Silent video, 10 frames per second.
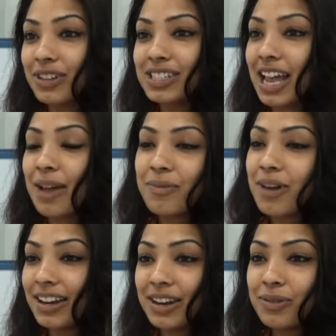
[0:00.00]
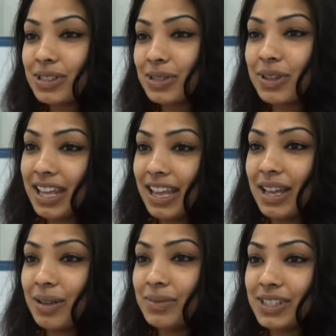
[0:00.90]
first time mudding was with
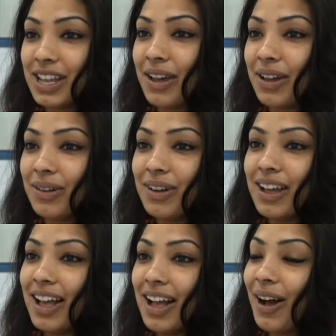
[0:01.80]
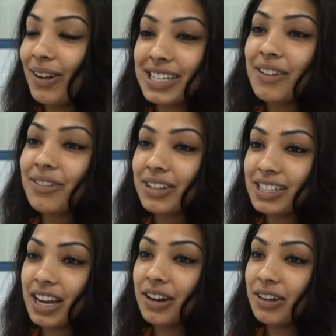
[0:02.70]
him, so I'll definitely
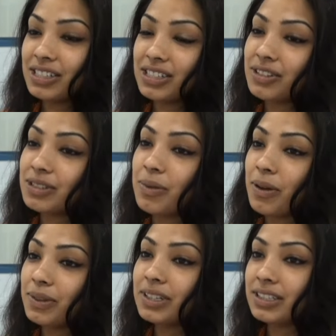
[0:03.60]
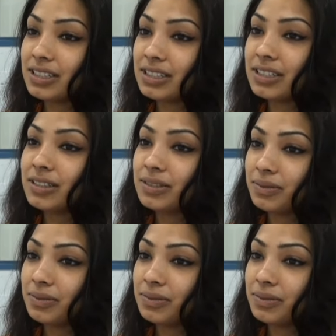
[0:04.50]
cherish those moments.